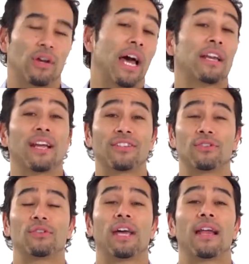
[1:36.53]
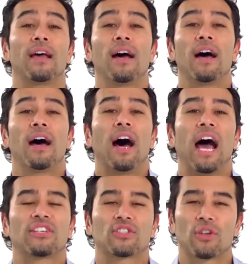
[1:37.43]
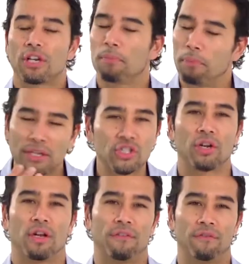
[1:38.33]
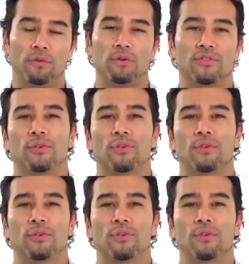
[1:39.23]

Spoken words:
So how did I do that? I started binging on the food.